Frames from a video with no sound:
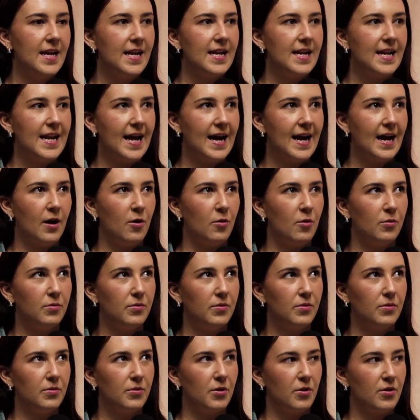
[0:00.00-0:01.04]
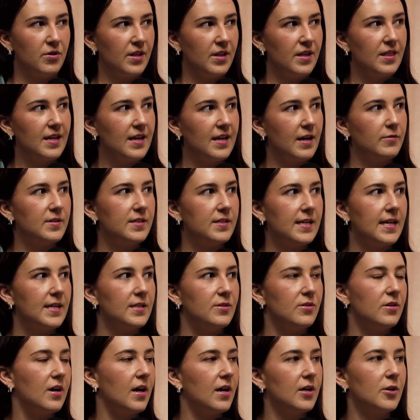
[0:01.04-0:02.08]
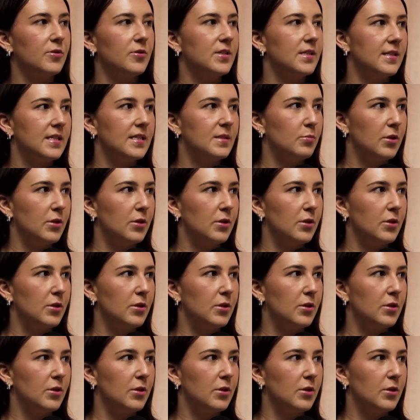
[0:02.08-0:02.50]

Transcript: Now, the only thing I would say is you can't go into this